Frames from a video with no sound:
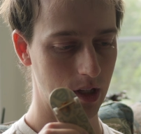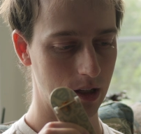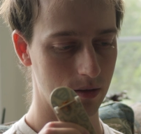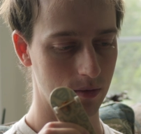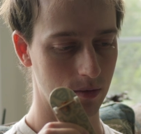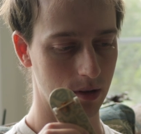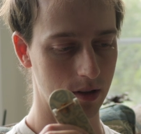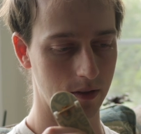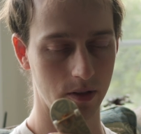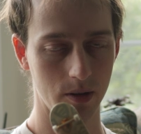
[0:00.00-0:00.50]

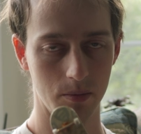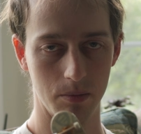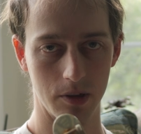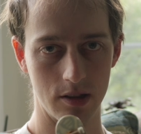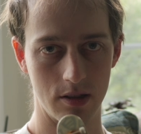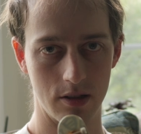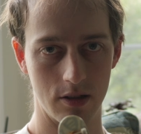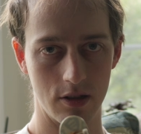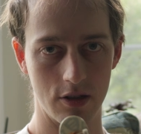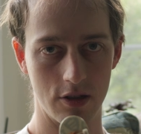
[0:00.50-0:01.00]
one of the
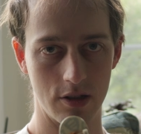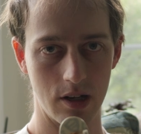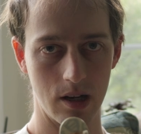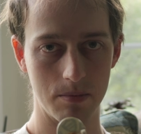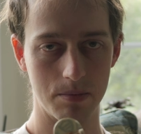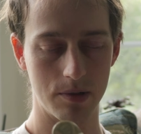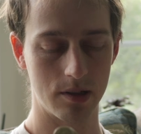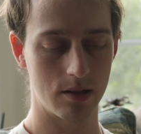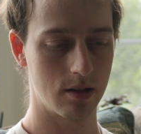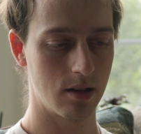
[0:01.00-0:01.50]
blistered
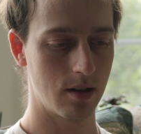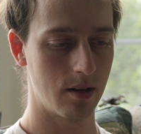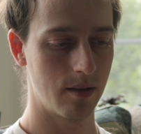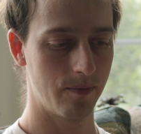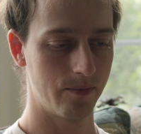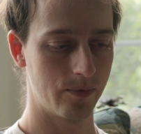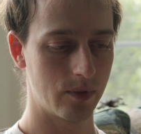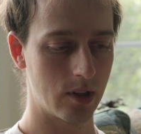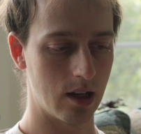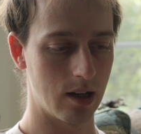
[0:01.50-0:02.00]
shapes,
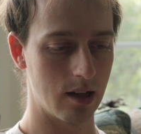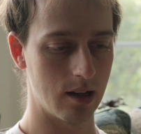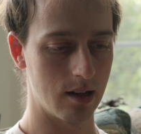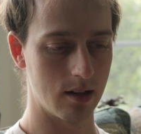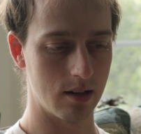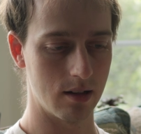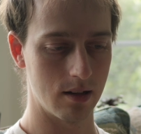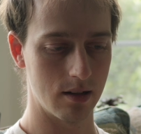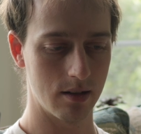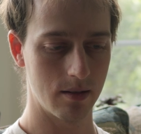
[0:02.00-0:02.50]

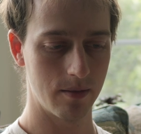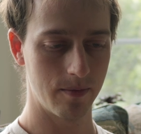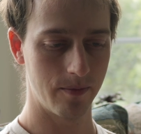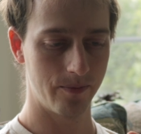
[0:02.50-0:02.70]
and